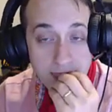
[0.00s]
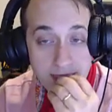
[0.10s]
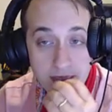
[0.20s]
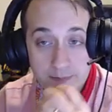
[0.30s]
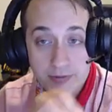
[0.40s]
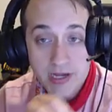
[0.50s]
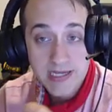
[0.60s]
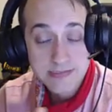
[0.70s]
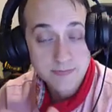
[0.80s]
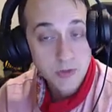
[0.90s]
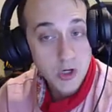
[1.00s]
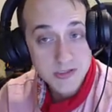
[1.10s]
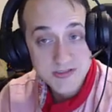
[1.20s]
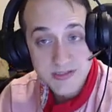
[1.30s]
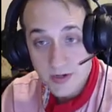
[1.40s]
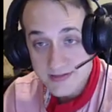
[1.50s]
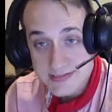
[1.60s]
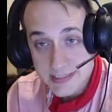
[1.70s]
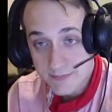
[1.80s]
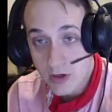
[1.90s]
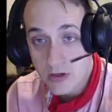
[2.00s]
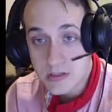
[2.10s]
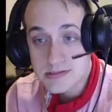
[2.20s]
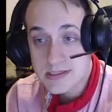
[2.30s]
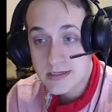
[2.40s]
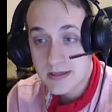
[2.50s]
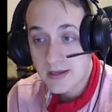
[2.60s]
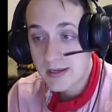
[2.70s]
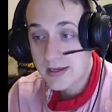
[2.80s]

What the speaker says: they buy some cards. They buy the same cards.